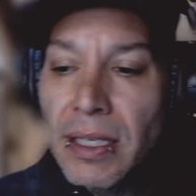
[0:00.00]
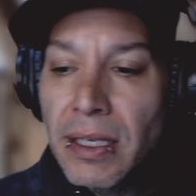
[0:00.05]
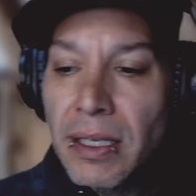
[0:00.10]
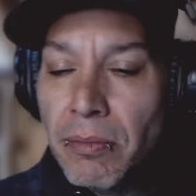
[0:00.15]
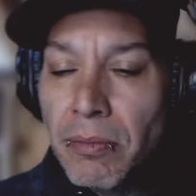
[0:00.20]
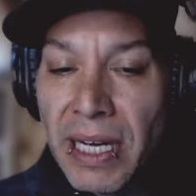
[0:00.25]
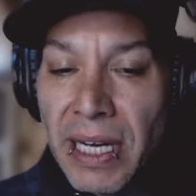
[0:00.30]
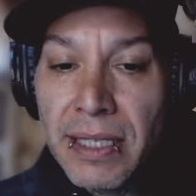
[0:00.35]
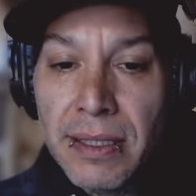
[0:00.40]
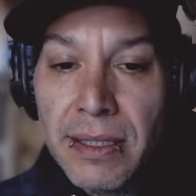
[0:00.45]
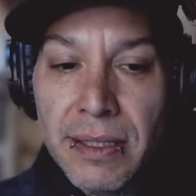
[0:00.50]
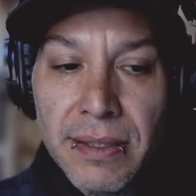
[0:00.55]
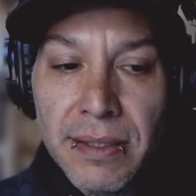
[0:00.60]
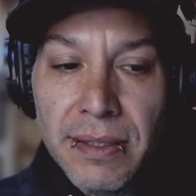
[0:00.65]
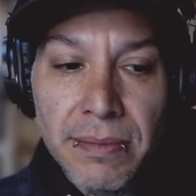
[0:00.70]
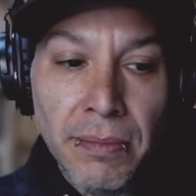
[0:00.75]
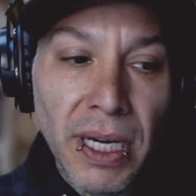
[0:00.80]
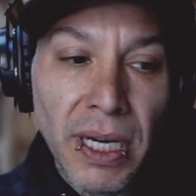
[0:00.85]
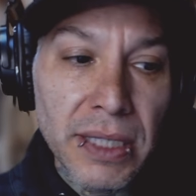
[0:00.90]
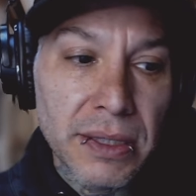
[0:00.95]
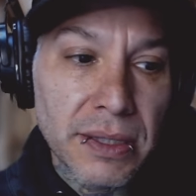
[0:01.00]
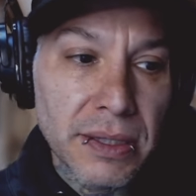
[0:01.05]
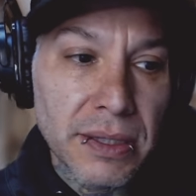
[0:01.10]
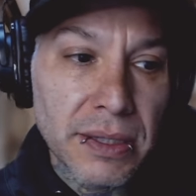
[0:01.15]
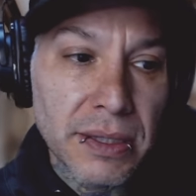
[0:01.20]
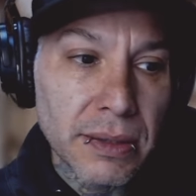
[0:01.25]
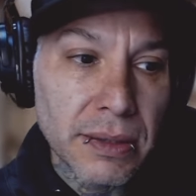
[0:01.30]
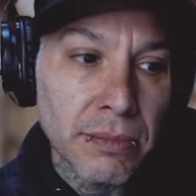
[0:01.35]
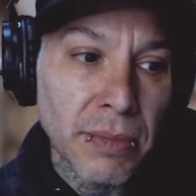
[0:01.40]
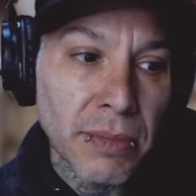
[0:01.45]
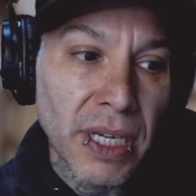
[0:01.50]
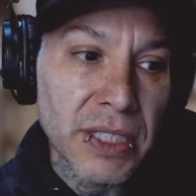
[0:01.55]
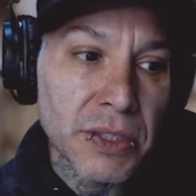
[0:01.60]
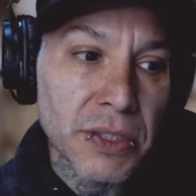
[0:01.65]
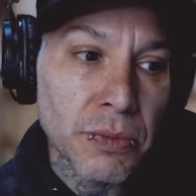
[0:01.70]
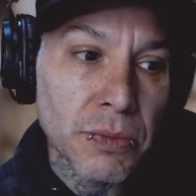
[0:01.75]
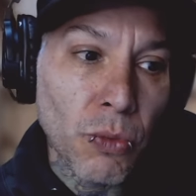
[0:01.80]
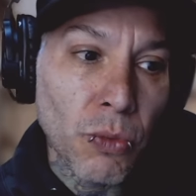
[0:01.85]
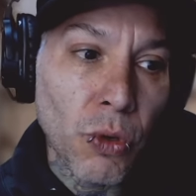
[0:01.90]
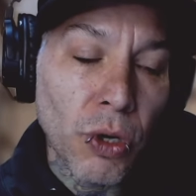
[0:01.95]
Mine's much,
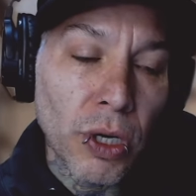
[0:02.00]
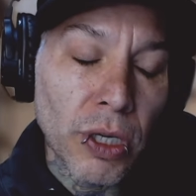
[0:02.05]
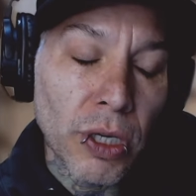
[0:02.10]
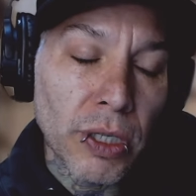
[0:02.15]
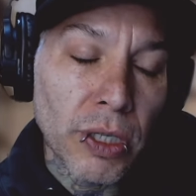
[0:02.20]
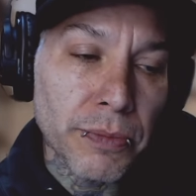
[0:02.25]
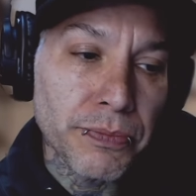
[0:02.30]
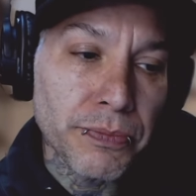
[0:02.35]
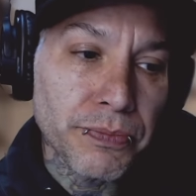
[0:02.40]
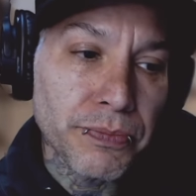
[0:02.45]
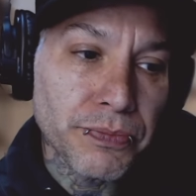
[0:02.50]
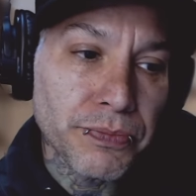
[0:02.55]
much more.